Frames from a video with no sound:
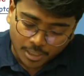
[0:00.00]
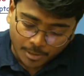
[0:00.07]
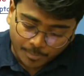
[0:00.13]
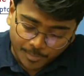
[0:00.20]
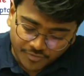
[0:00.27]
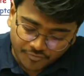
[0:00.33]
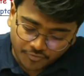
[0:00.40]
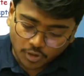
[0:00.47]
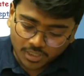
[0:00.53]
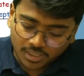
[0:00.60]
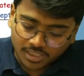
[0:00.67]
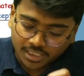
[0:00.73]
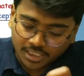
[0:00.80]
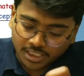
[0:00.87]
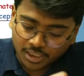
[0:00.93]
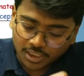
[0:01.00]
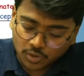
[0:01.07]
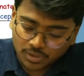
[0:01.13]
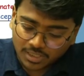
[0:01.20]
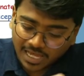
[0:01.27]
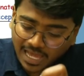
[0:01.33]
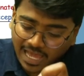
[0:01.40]
Before he could
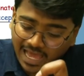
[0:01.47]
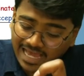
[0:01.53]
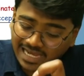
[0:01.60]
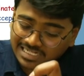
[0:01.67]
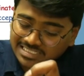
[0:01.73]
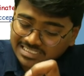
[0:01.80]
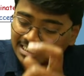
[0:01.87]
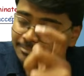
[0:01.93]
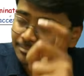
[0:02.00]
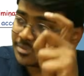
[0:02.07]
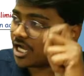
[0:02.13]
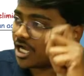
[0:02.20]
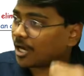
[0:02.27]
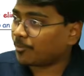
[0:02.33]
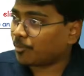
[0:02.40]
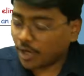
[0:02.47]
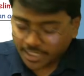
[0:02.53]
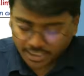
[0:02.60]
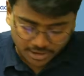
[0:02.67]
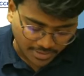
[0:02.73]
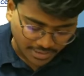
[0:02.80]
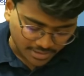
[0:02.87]
accept the
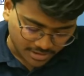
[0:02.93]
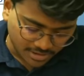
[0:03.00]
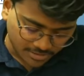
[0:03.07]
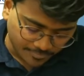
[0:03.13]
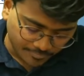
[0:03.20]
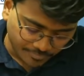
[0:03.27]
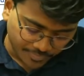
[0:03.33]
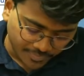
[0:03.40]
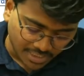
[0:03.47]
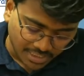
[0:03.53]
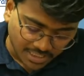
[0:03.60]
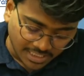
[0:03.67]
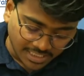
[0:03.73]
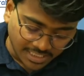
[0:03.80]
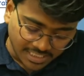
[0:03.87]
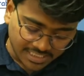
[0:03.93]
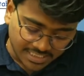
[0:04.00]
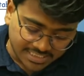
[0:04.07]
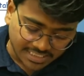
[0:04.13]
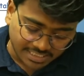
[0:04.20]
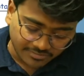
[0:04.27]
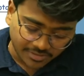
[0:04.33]
appointment, he
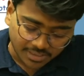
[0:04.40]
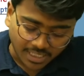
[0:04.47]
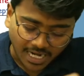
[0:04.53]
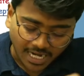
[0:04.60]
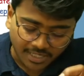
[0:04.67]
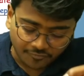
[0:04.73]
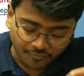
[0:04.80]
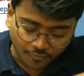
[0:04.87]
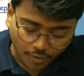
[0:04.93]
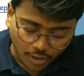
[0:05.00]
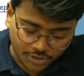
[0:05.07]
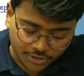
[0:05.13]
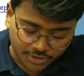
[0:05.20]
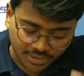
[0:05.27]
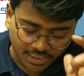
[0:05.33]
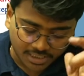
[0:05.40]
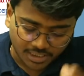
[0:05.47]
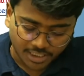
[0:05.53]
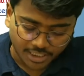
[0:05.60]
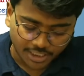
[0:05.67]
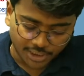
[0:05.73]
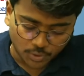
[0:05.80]
received unfortunate
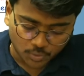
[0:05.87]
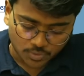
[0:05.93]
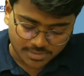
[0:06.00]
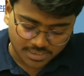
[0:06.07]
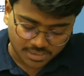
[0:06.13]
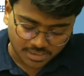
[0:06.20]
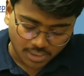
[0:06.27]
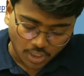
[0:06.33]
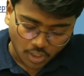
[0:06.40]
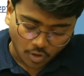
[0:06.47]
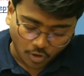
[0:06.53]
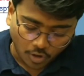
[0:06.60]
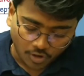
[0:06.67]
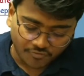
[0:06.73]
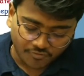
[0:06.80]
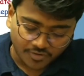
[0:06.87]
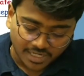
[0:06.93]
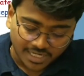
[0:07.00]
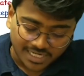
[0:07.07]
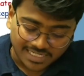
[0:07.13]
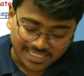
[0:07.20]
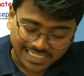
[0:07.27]
news of
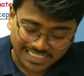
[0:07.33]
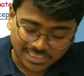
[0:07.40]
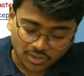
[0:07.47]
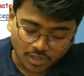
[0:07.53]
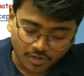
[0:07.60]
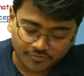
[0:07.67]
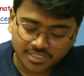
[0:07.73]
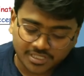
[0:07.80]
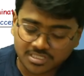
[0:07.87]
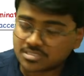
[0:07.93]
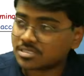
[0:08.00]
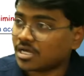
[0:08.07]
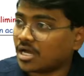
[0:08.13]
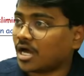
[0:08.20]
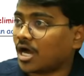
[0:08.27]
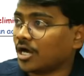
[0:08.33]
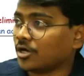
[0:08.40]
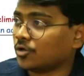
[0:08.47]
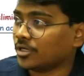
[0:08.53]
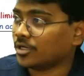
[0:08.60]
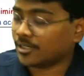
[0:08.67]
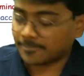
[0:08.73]
death of his
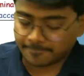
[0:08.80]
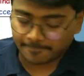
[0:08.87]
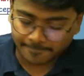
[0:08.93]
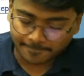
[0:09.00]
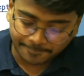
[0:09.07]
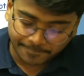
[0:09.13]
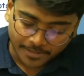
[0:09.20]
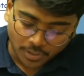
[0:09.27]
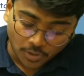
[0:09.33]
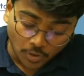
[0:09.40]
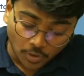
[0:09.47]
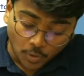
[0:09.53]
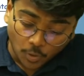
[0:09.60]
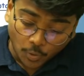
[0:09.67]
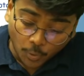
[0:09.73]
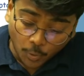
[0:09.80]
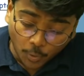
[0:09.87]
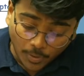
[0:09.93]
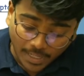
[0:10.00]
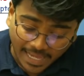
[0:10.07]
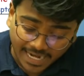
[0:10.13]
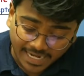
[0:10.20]
uncle, who
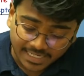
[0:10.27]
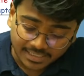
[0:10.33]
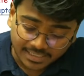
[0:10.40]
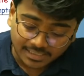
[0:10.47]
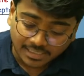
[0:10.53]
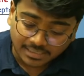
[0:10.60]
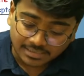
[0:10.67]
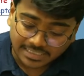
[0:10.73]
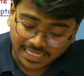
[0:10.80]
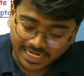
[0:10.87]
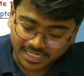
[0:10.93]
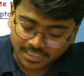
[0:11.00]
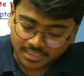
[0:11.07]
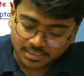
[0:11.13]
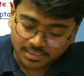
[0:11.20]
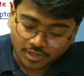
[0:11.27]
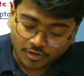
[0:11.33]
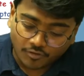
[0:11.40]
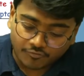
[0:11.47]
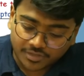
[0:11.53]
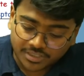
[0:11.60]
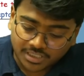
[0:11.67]
had died
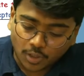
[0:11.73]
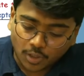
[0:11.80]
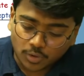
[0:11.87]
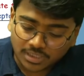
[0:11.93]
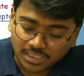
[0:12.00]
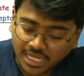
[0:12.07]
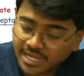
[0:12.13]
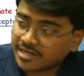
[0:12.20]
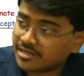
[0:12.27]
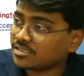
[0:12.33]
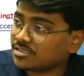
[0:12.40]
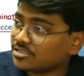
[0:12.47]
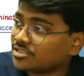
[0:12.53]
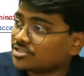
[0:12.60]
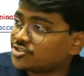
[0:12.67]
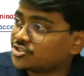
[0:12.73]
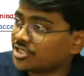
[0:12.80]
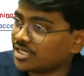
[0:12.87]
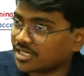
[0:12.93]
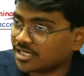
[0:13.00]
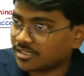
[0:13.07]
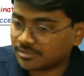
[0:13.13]
without any
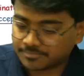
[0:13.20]
children.